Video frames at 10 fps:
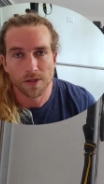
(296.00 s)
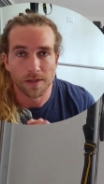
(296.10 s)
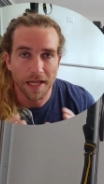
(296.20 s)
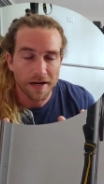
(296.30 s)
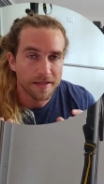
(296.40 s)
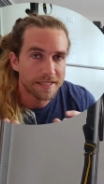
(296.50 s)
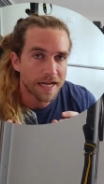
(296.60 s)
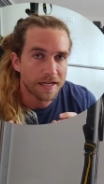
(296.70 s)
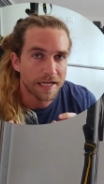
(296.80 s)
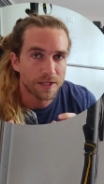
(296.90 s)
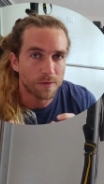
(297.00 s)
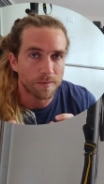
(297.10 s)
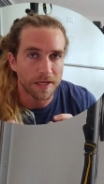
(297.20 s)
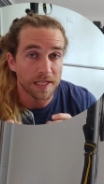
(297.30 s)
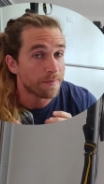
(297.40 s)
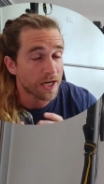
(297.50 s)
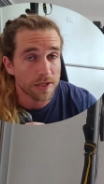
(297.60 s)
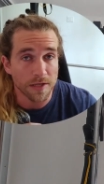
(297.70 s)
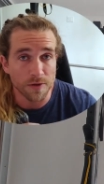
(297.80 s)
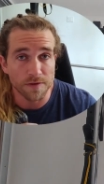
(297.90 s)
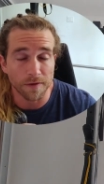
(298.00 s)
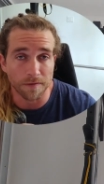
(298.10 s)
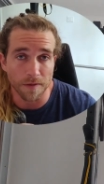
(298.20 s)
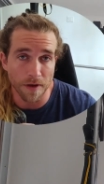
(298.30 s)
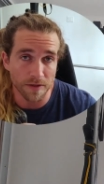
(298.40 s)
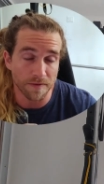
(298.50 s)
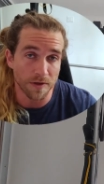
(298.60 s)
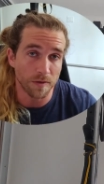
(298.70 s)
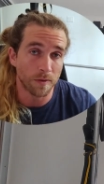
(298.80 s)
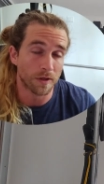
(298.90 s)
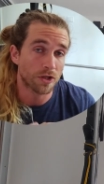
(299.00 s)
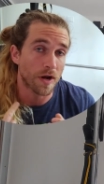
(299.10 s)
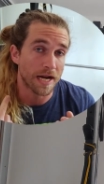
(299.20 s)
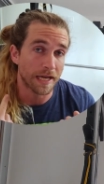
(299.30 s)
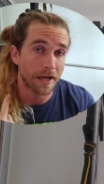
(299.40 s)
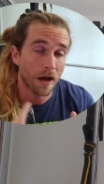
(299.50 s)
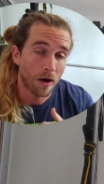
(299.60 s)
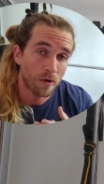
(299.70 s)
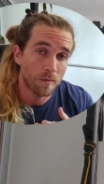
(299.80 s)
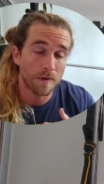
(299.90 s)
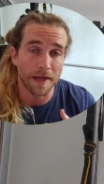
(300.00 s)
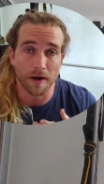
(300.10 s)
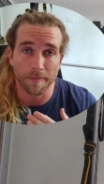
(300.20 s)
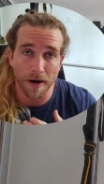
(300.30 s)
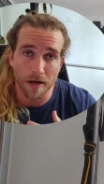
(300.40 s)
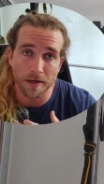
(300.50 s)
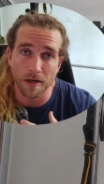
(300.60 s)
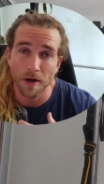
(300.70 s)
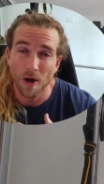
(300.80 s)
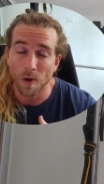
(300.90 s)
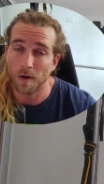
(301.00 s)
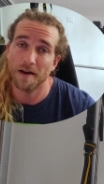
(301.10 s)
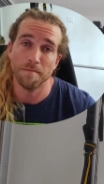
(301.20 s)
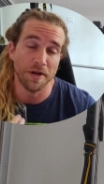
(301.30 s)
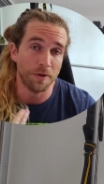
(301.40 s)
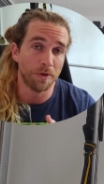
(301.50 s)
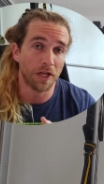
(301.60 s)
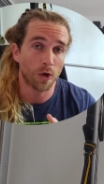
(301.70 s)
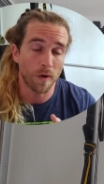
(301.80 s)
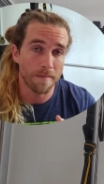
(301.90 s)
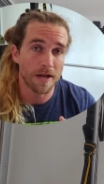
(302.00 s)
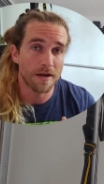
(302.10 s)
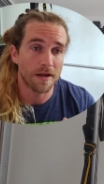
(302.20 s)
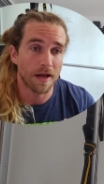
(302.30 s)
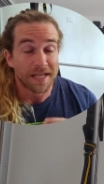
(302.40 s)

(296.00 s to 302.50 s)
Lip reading: So a lot of these techniques will be especially useful for those of you who are training at home without a partner or have minimal equipment,